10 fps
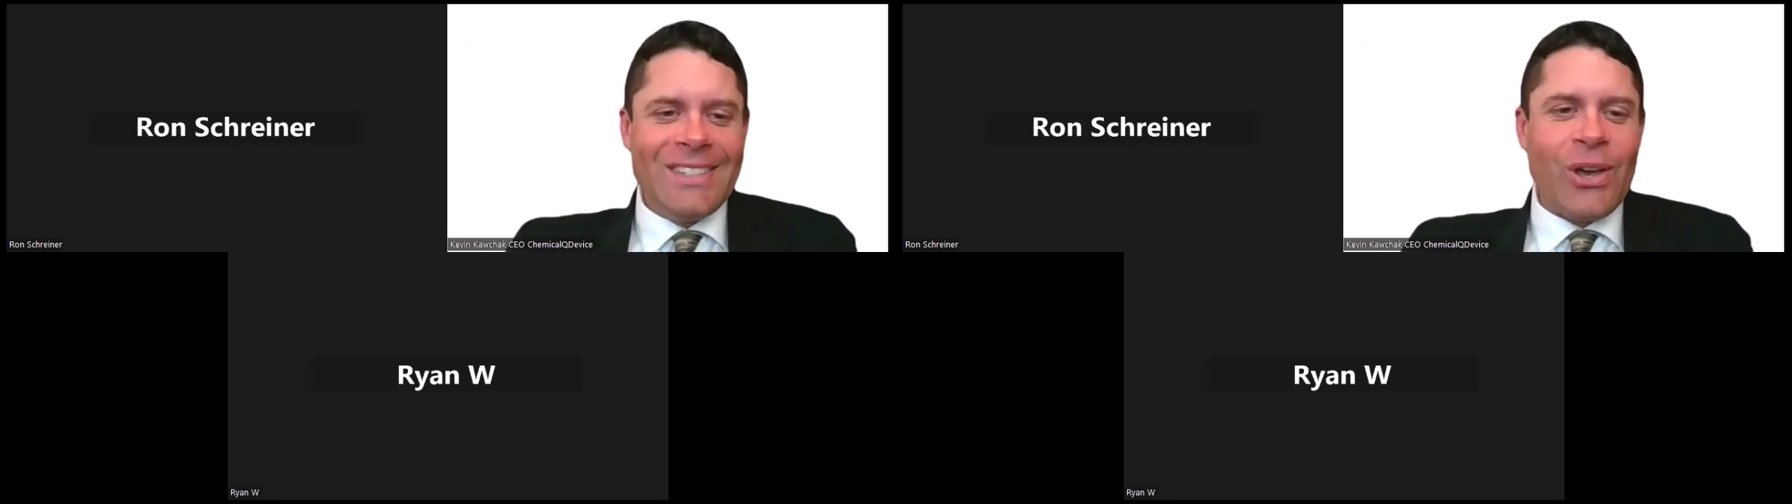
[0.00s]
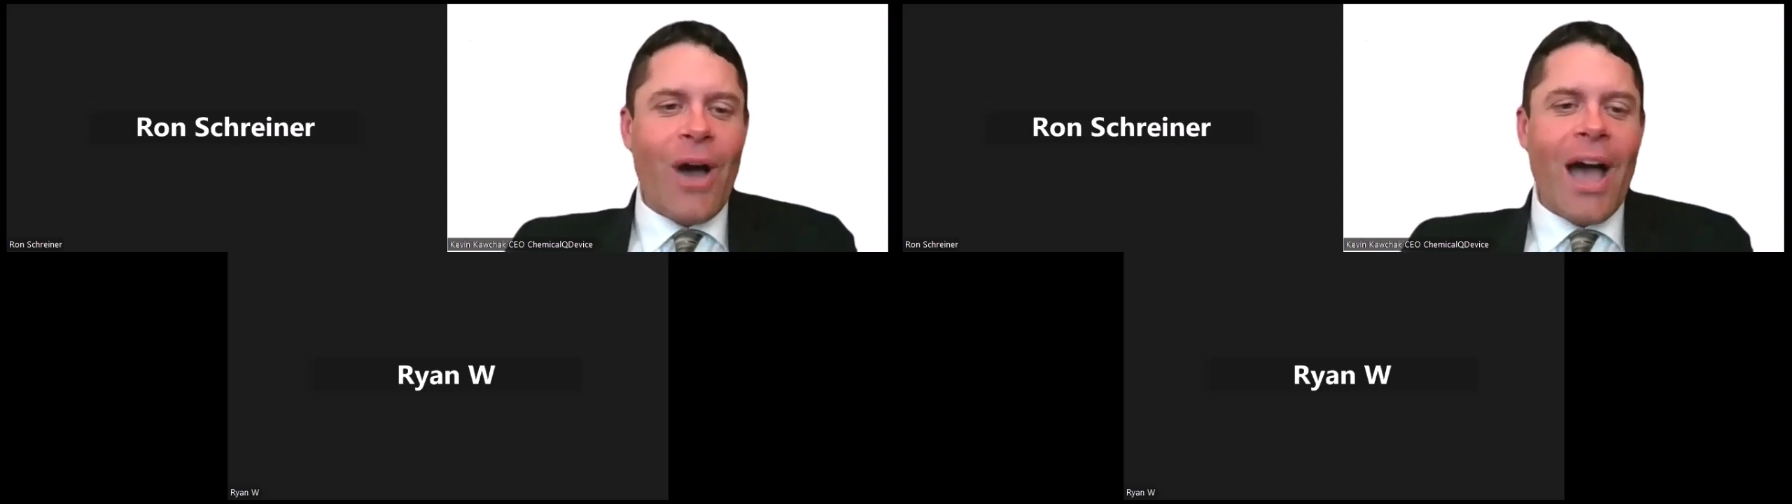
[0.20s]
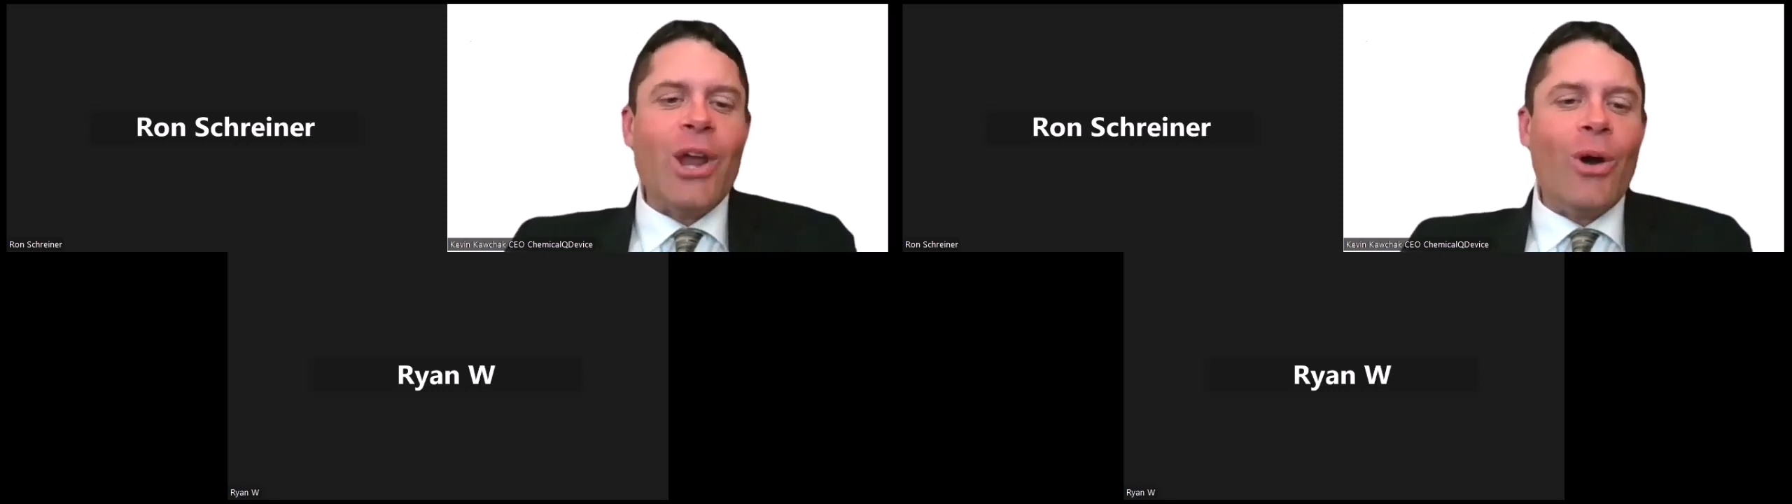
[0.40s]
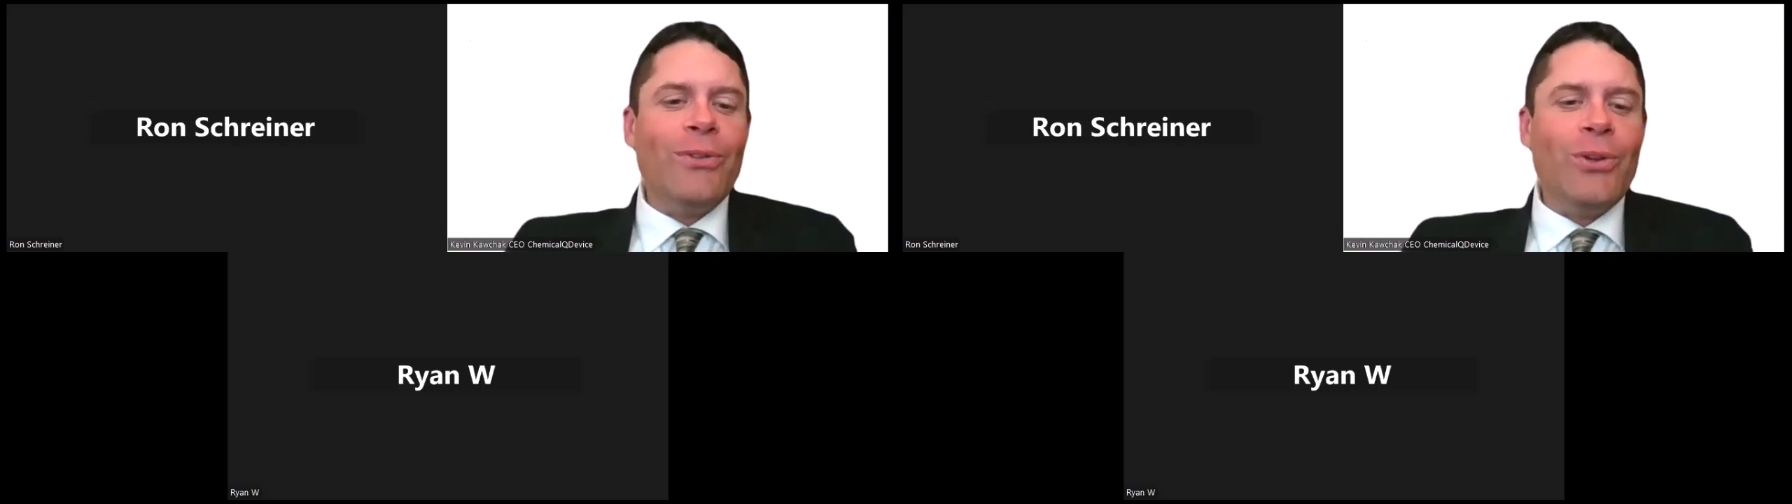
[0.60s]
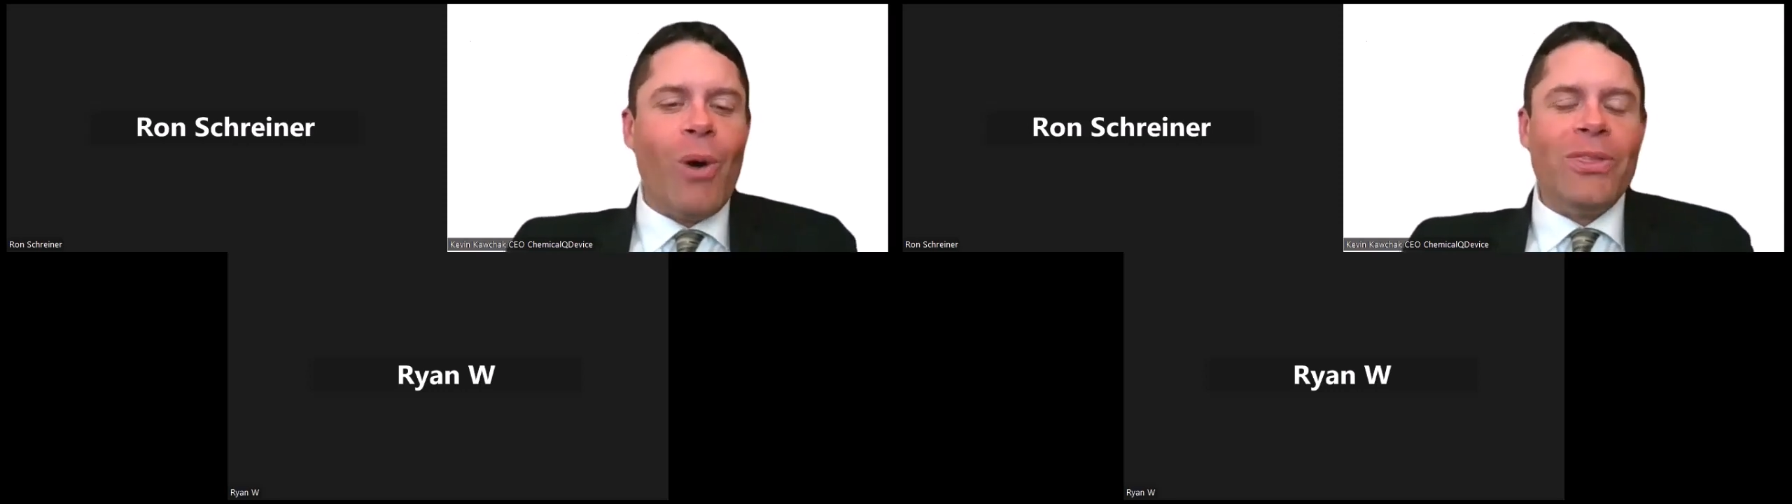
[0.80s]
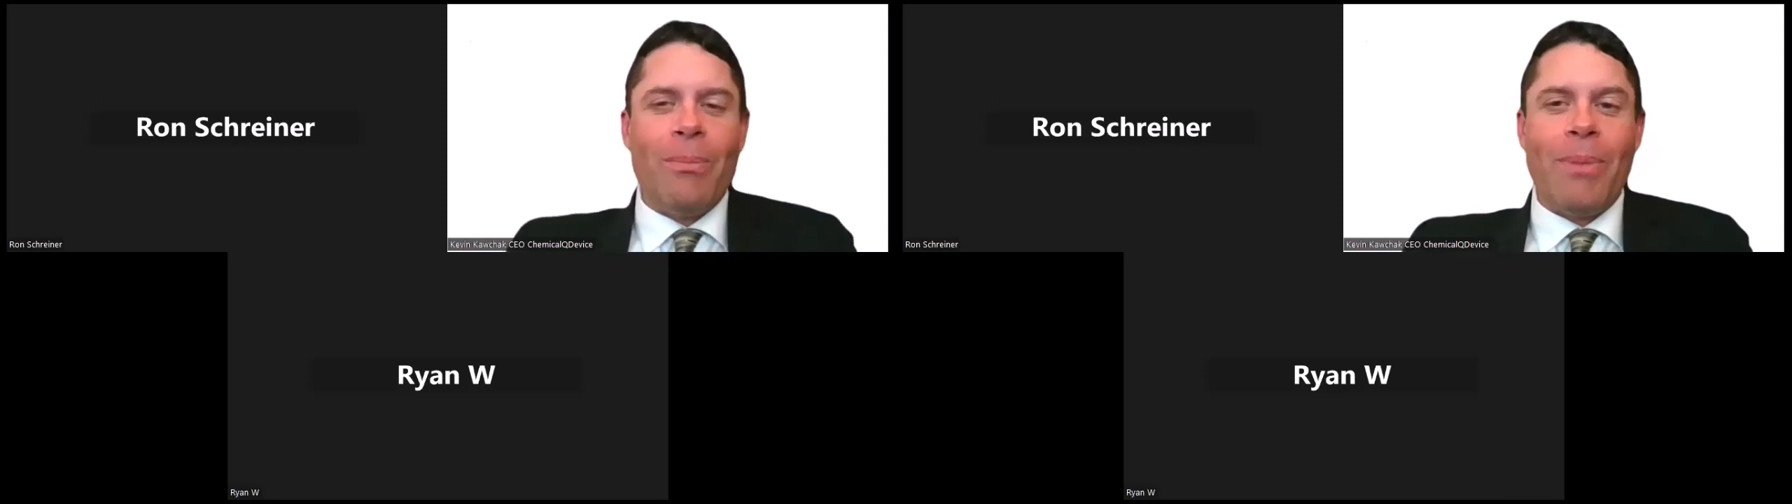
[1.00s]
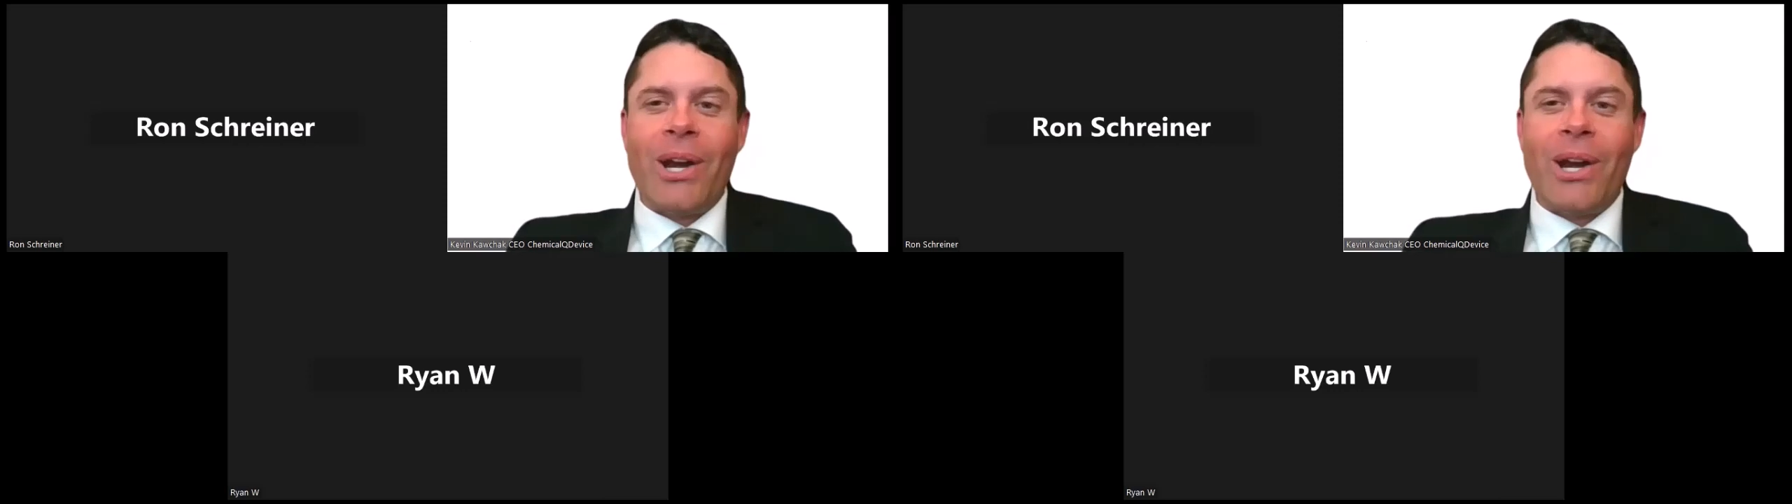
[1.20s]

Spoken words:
So I know if you want the